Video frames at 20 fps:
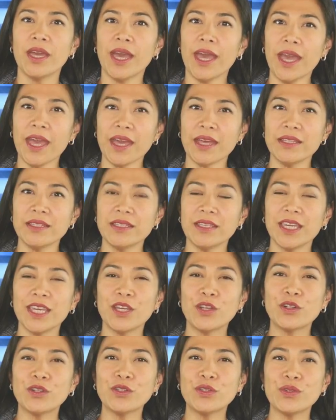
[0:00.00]
and
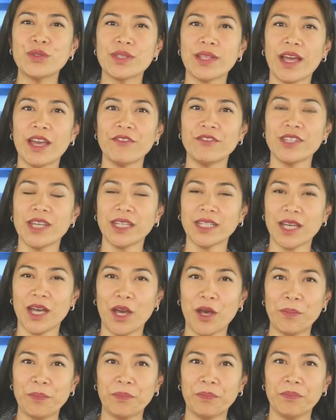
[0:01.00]

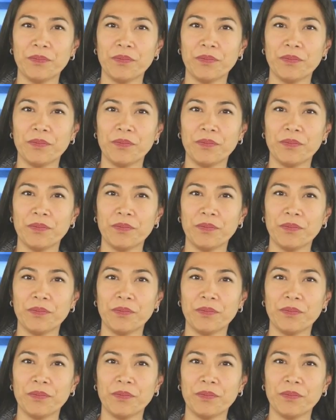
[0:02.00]
eaglenewslive.com.